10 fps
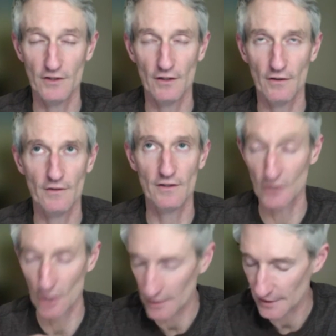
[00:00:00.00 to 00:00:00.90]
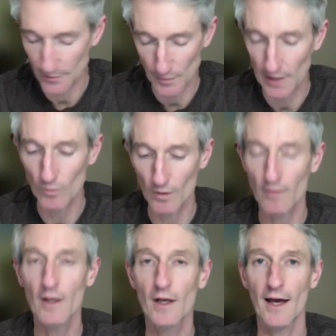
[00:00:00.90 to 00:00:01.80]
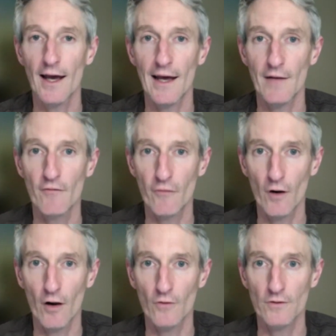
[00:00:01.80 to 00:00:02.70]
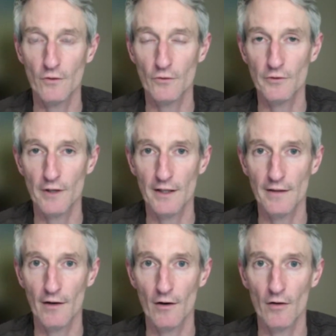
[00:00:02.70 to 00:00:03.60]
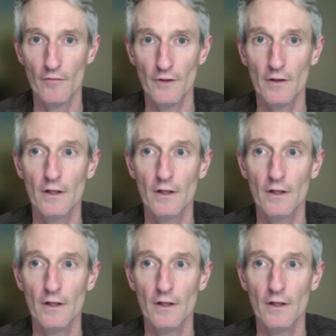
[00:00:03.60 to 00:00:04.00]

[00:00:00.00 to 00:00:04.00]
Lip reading: certainly to begin with, and for a lot of your training thereafter.